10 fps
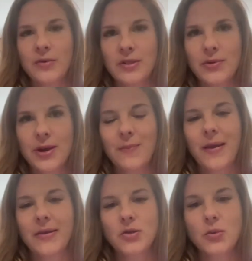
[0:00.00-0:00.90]
was learning
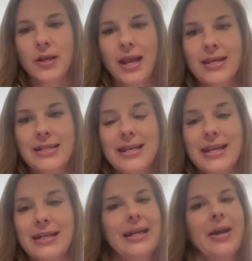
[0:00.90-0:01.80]
back in
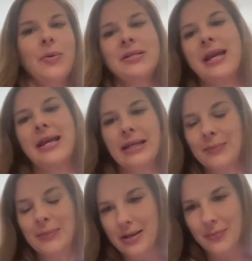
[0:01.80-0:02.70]
2018, and I went to any
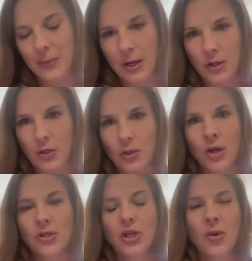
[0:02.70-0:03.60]
meetup that I could
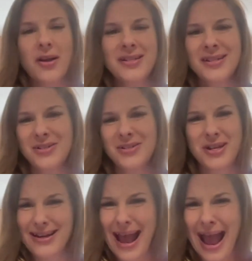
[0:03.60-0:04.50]
go to, I didn't
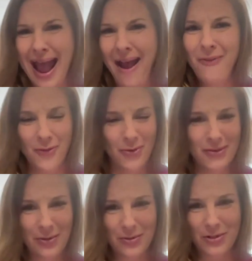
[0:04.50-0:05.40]
understand half of what
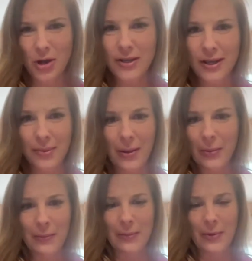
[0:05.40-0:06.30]
they were talking about, the
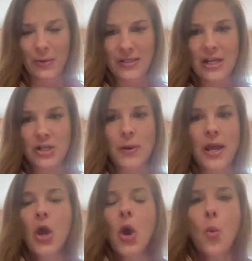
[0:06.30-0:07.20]
people on stage. But
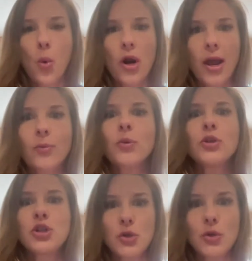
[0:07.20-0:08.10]
what I would
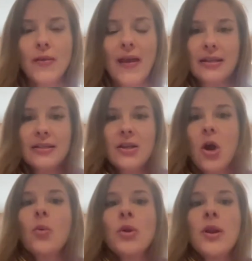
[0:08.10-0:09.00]
do then is I
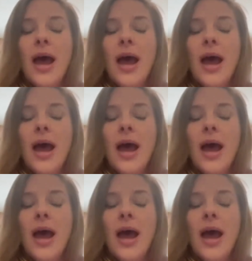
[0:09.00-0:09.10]
would